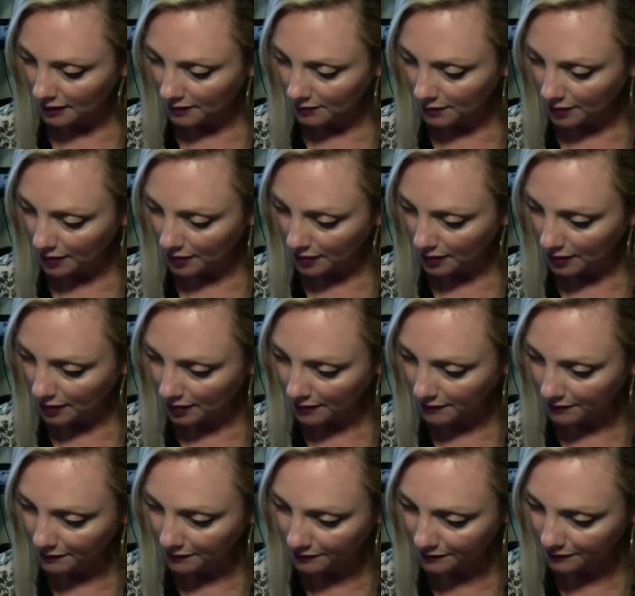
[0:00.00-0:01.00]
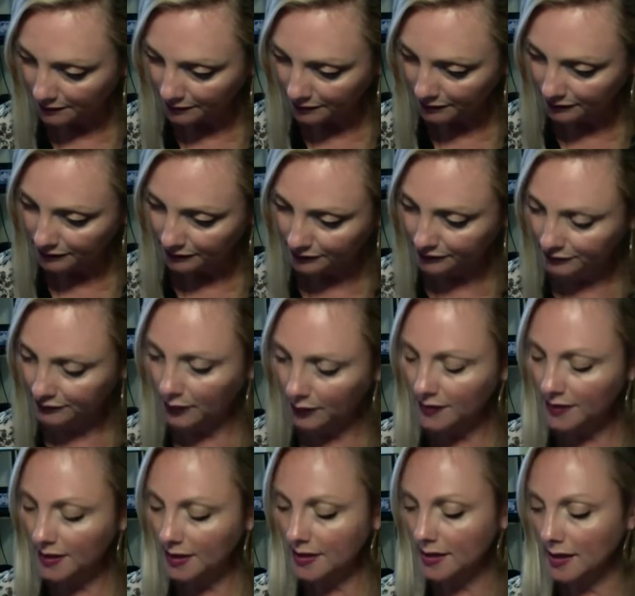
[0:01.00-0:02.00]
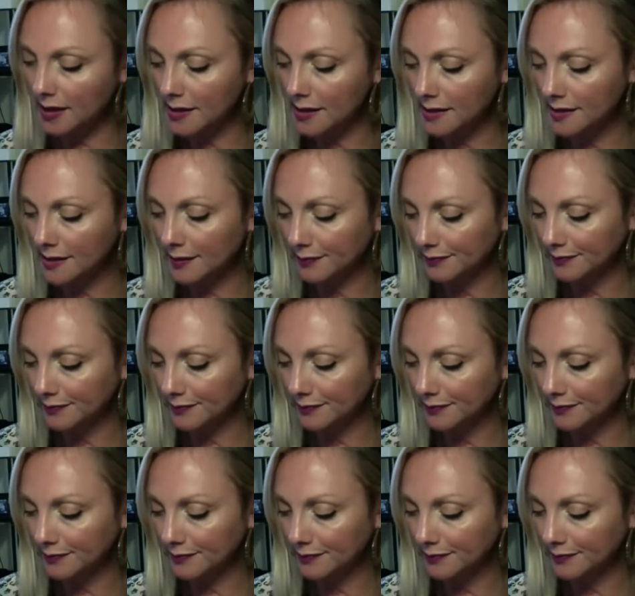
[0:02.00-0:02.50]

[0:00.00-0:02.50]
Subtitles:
But yeah, once it does,